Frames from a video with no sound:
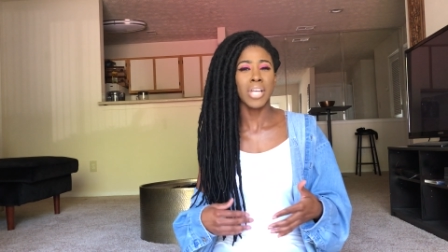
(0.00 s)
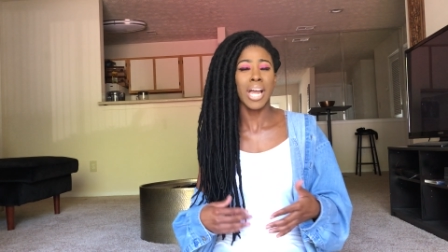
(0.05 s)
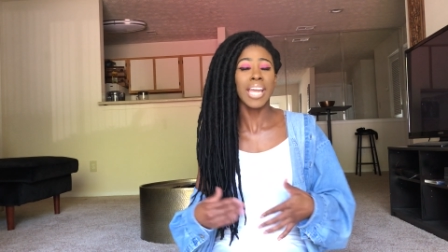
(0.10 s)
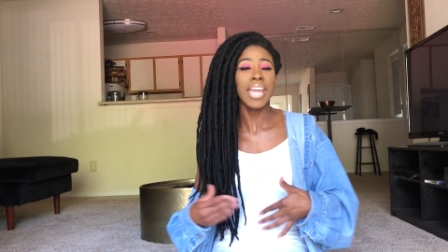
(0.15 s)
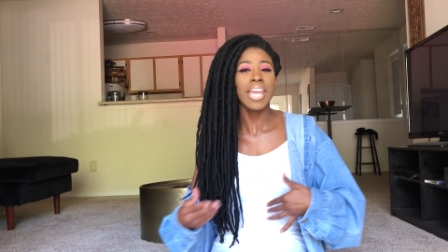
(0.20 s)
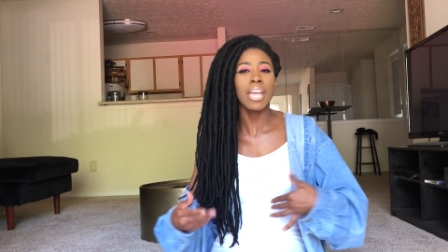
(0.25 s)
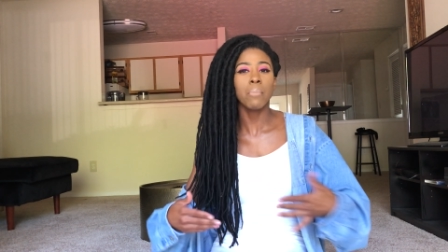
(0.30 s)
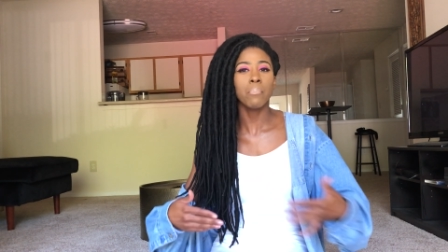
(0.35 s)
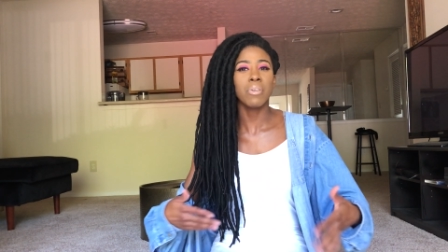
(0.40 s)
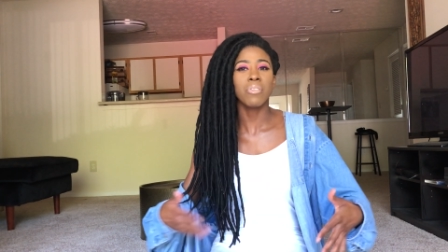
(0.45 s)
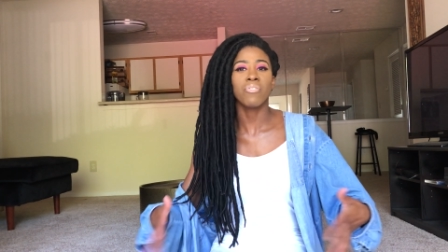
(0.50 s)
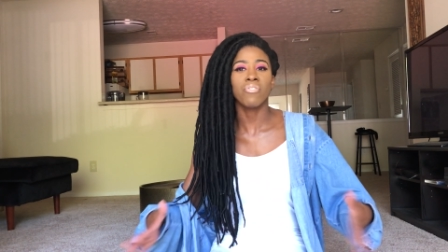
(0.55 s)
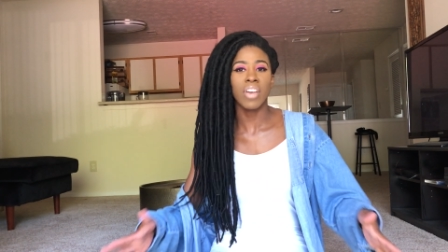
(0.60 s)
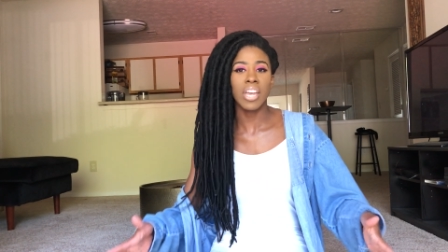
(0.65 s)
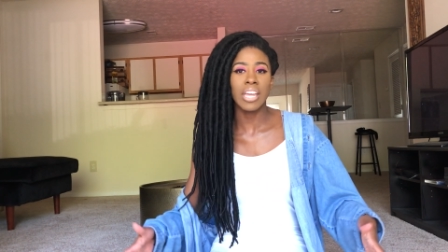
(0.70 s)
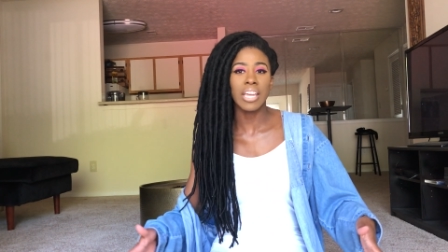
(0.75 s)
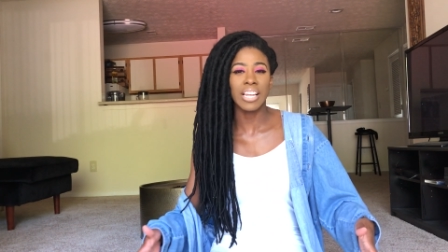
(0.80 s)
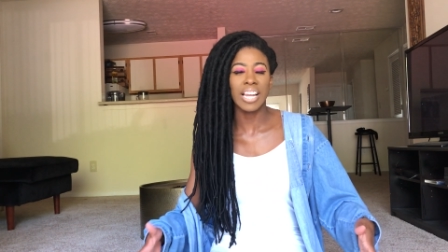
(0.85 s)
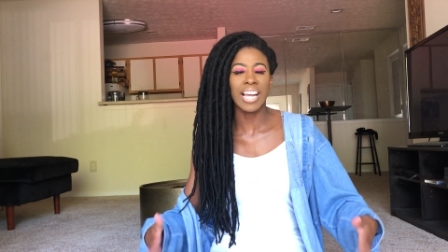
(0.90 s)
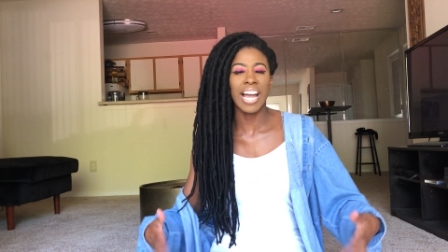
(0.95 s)
I can't be
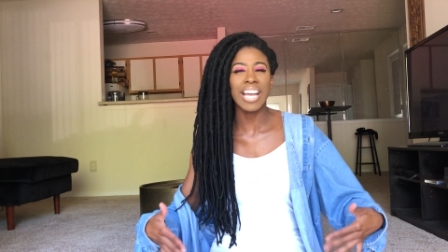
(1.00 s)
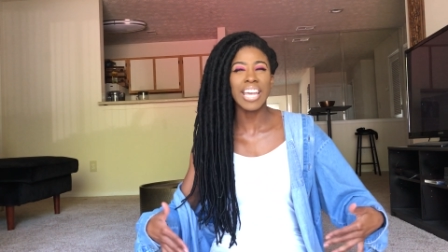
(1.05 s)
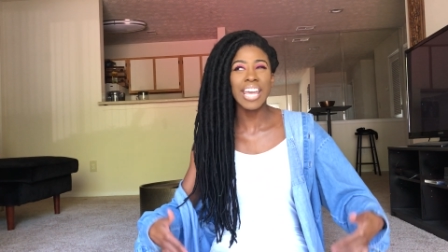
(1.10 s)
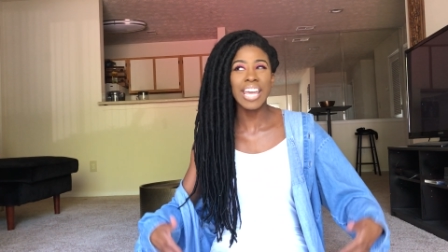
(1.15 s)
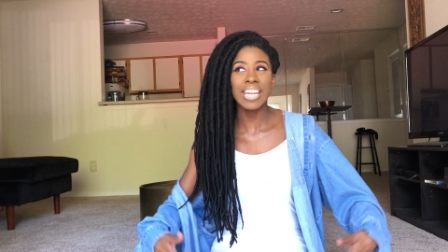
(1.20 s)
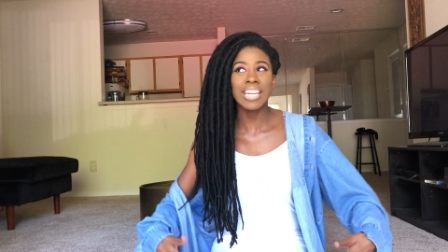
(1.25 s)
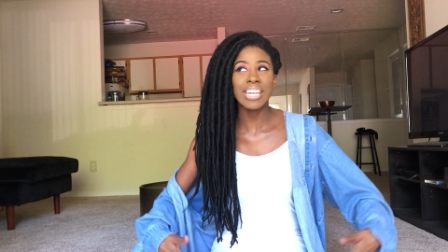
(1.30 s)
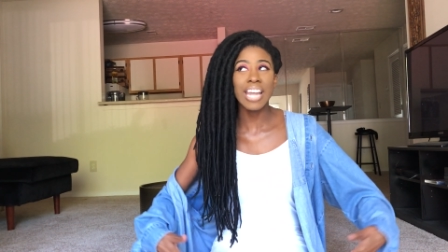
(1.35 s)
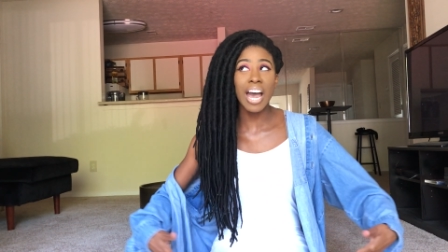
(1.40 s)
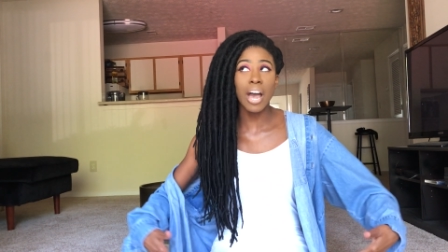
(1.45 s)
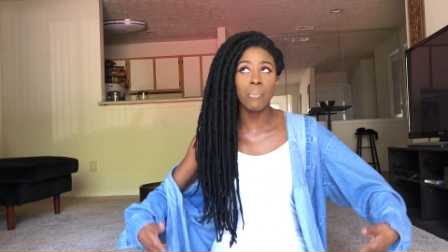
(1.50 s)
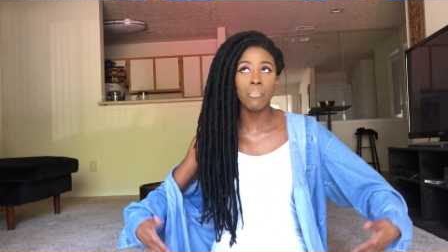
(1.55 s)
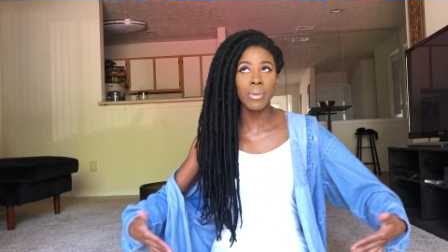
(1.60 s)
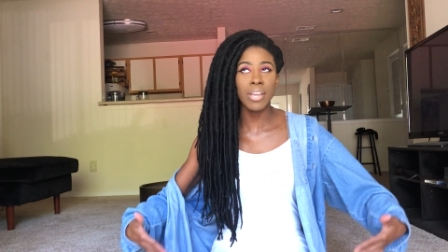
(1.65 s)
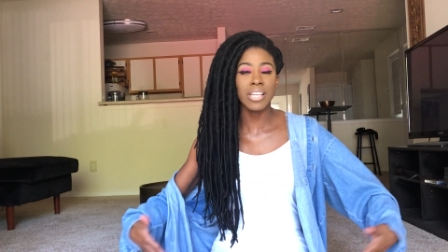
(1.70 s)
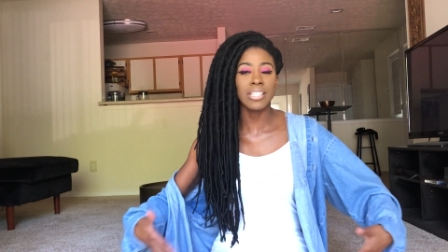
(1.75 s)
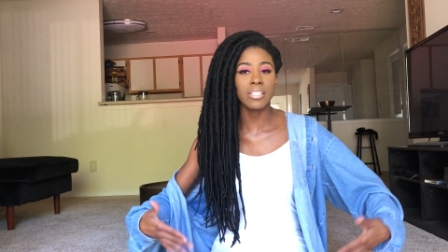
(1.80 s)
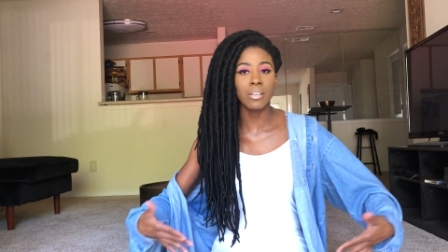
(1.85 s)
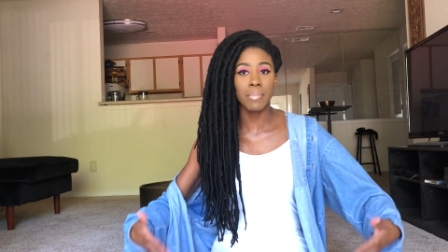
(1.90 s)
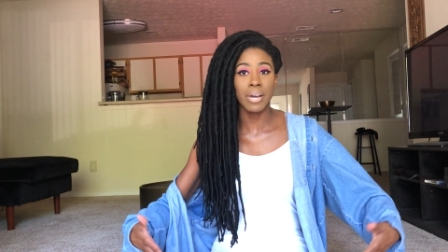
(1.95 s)
fake. Like, I cannot be
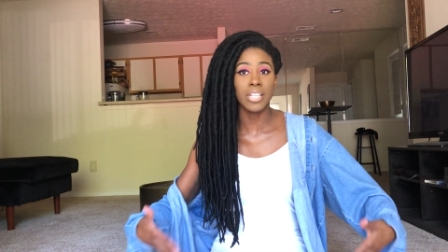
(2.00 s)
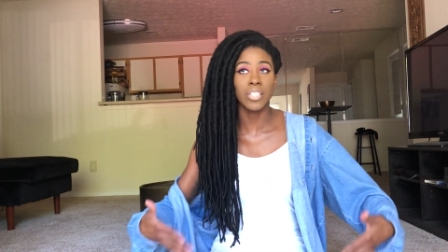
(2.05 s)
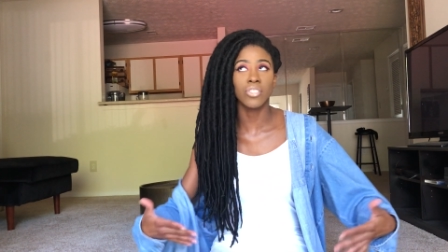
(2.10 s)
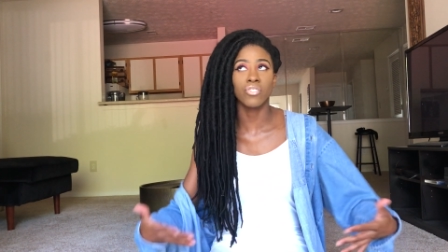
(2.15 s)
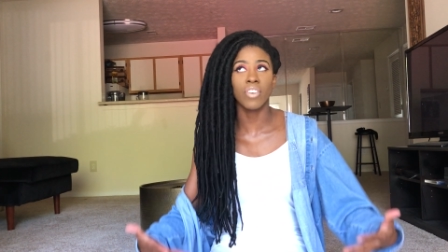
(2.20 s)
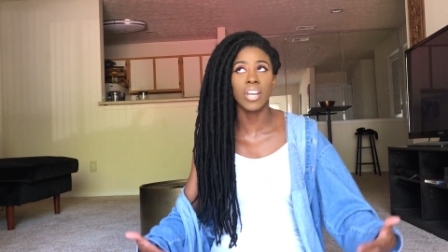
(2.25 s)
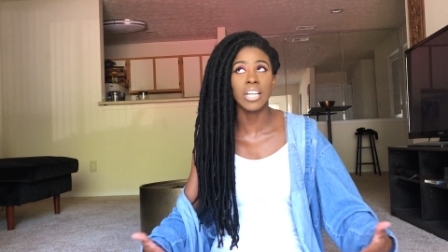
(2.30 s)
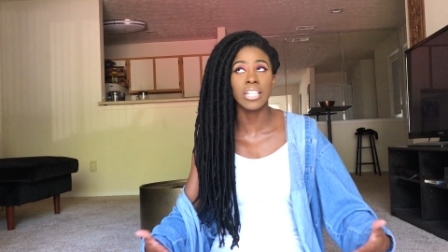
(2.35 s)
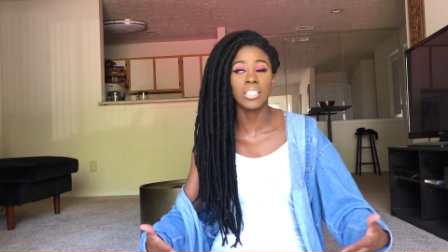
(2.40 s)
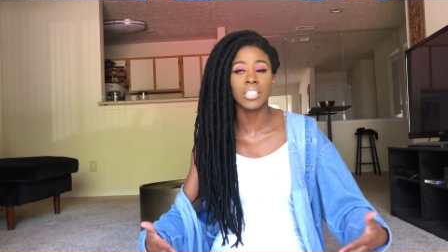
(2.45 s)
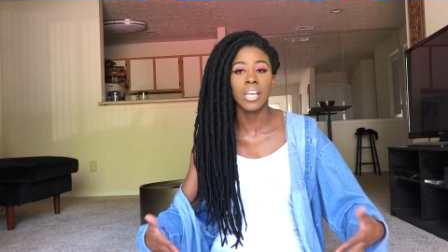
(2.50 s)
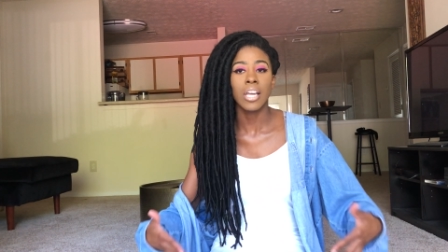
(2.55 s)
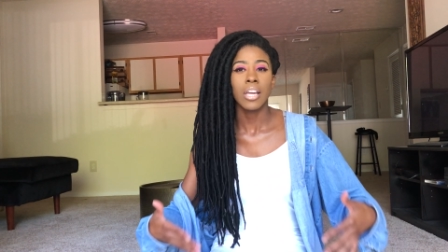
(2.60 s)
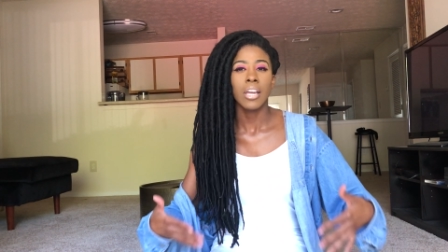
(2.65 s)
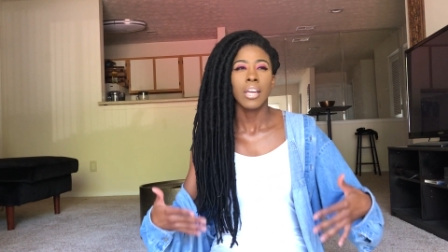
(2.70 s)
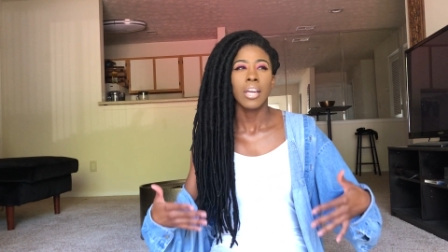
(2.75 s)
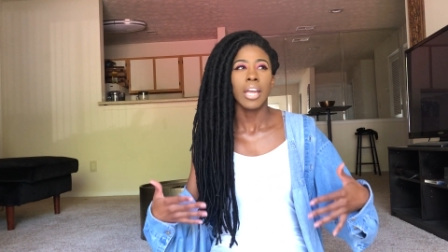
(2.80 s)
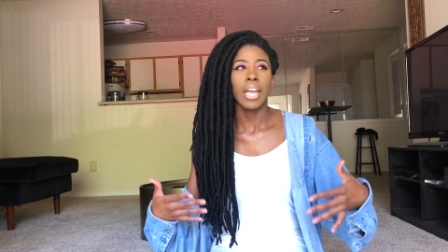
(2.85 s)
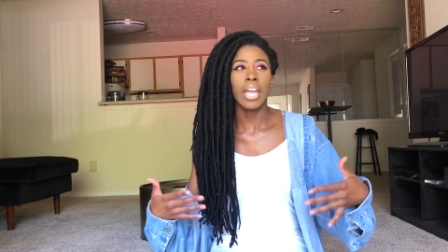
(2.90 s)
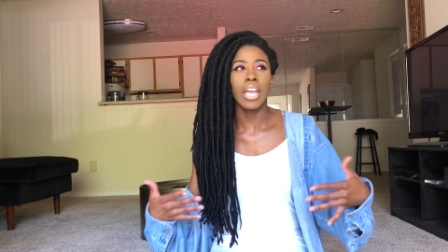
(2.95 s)
in somebody's face
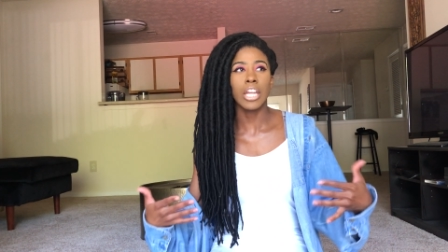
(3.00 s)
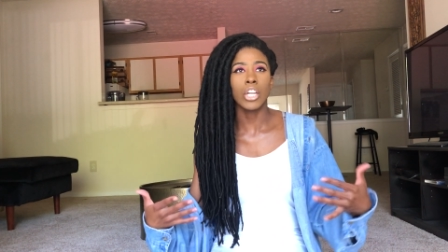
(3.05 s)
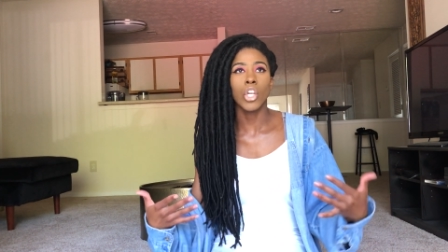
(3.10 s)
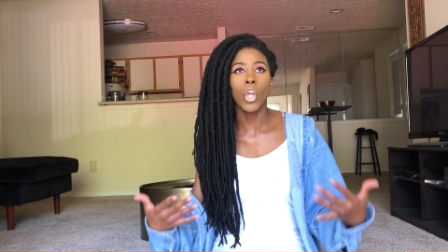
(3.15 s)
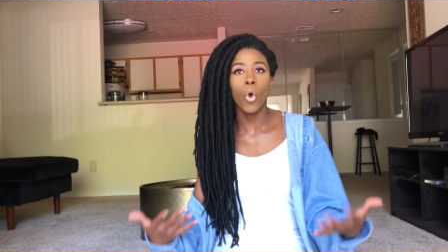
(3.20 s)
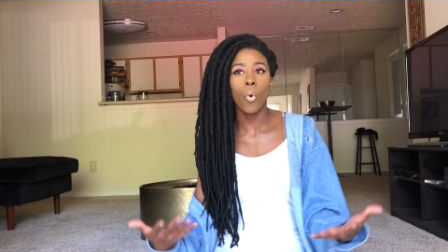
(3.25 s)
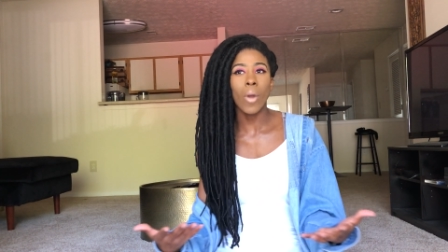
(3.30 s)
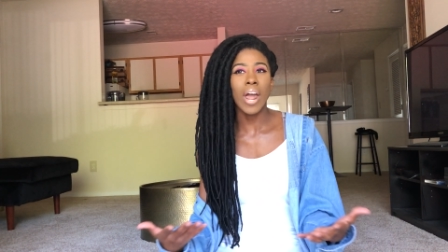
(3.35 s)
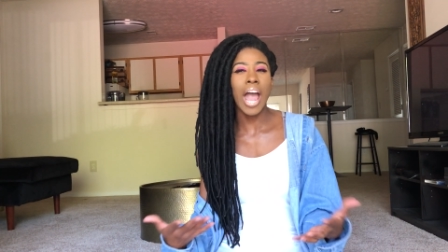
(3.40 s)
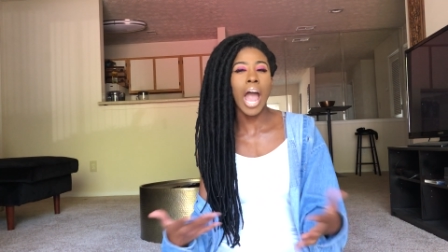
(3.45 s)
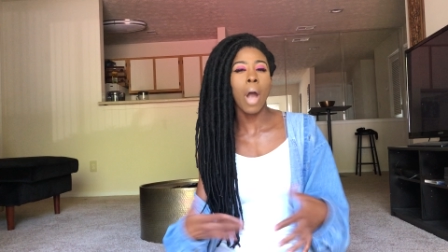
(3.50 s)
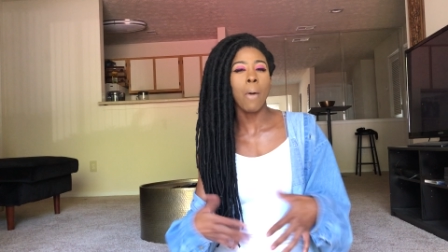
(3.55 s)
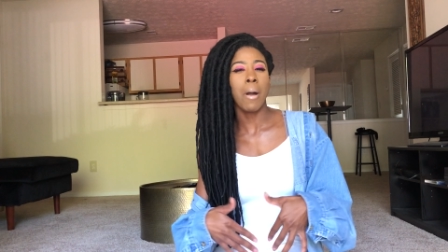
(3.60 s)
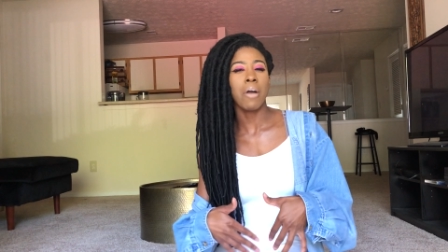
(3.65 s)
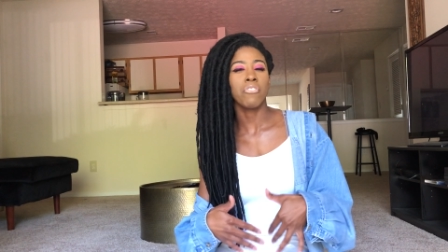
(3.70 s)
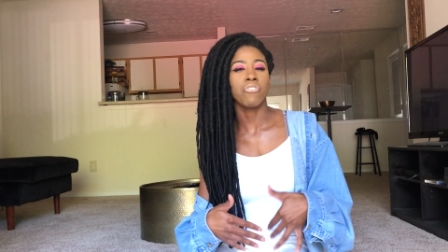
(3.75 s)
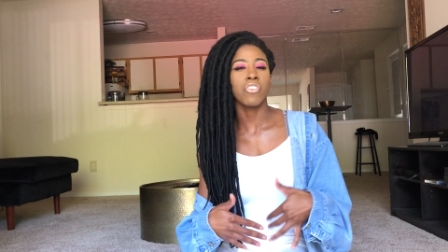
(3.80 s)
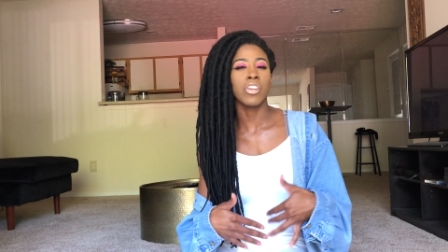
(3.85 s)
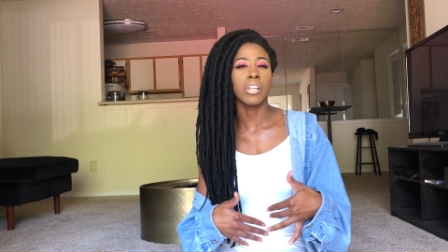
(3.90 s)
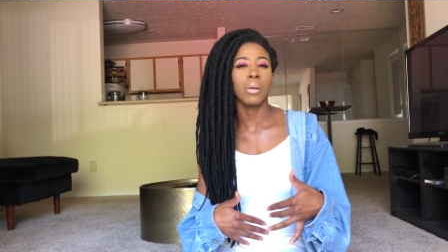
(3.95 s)
and knowing how I
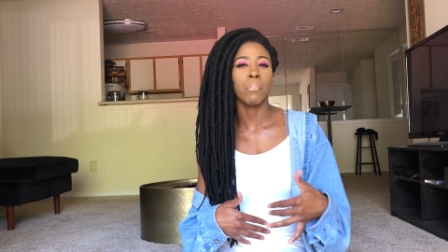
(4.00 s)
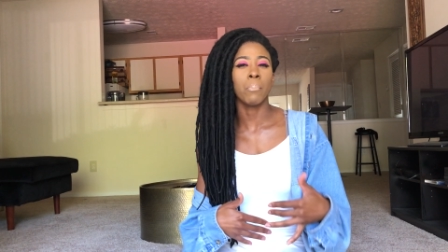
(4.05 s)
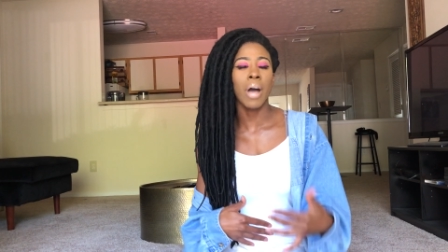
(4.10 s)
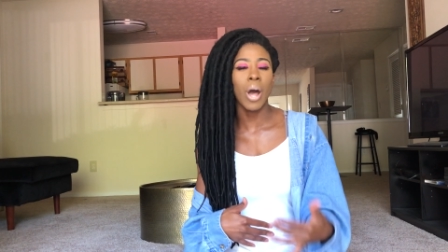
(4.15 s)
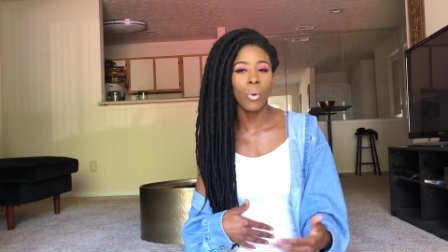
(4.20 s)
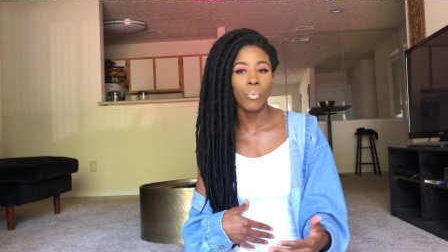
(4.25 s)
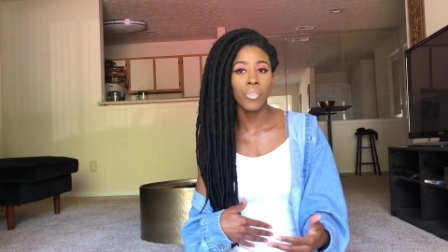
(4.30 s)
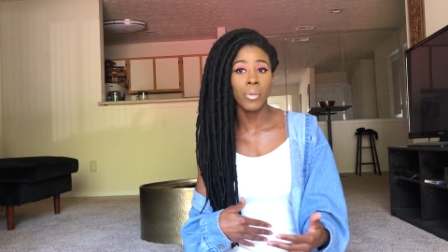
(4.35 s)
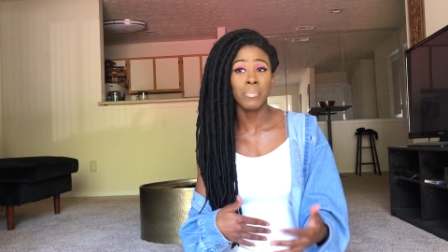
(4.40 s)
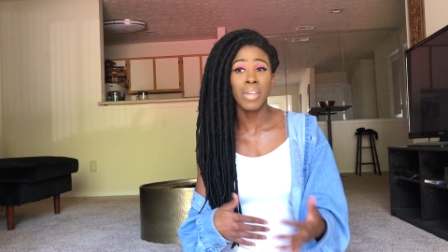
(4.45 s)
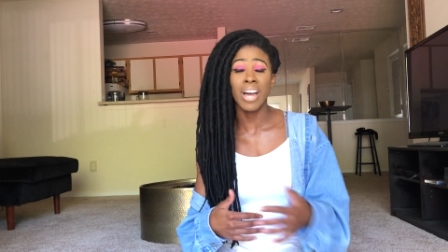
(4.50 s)
feel about them.